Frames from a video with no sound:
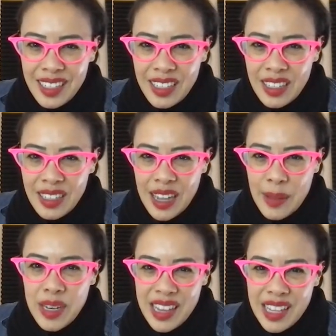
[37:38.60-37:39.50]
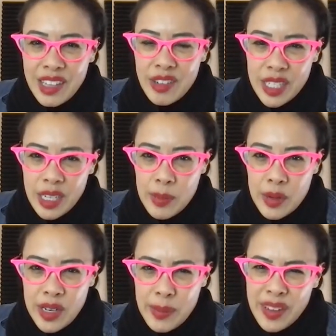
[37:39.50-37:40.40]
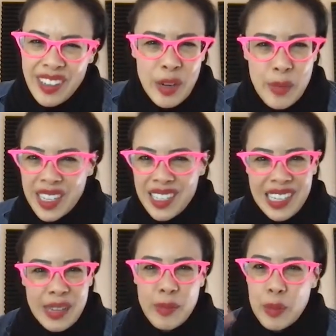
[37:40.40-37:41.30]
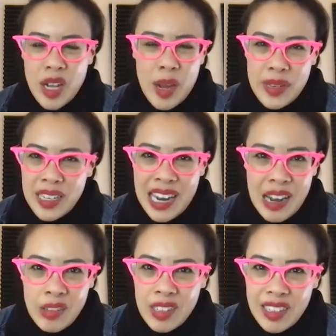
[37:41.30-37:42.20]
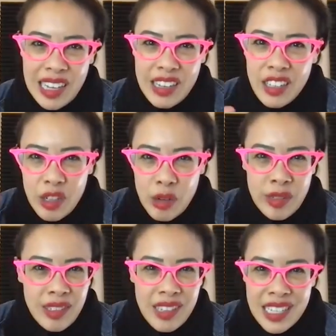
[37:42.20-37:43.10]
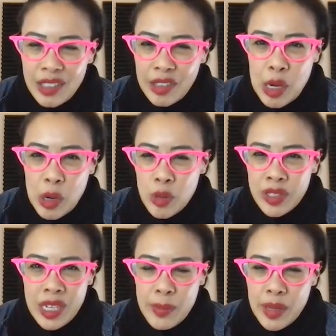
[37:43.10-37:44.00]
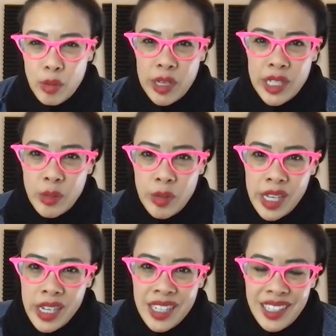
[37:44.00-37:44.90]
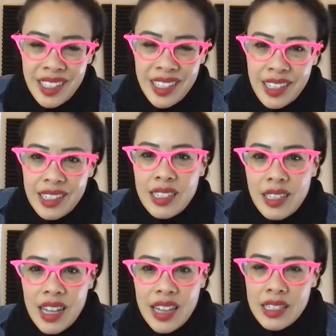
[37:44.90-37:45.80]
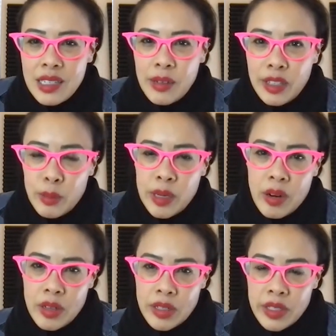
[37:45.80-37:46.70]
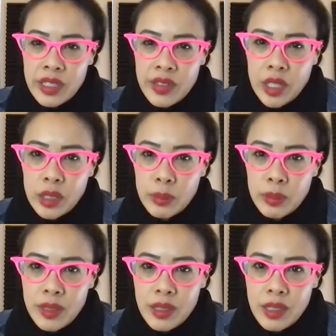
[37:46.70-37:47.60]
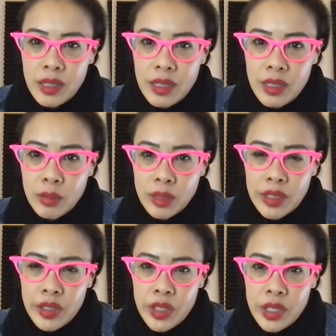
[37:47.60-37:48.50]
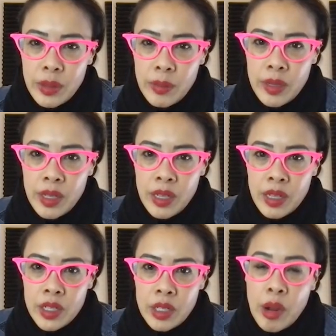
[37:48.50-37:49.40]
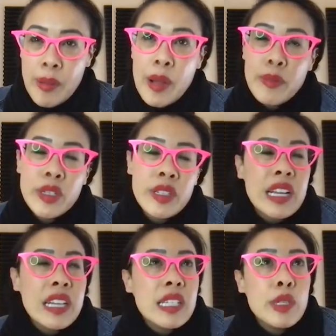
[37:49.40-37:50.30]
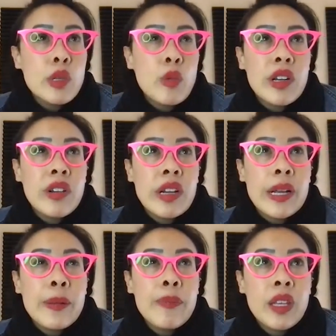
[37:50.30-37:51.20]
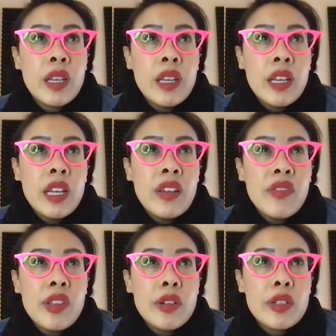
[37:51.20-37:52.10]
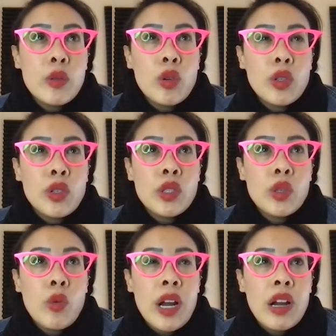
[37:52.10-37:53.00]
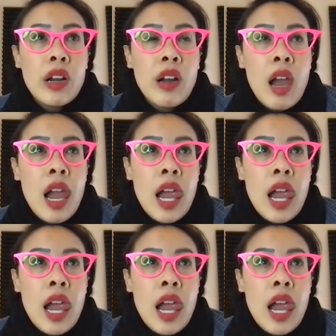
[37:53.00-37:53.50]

uh, I mean, I think there is a community, but you know, because like people come in and out, and like you don't necessarily know who's going to be there week to week. It, I think it's a little bit harder to develop uh, a relationship. So I'm, I'm just, I guess I'm just wondering if there's a world where,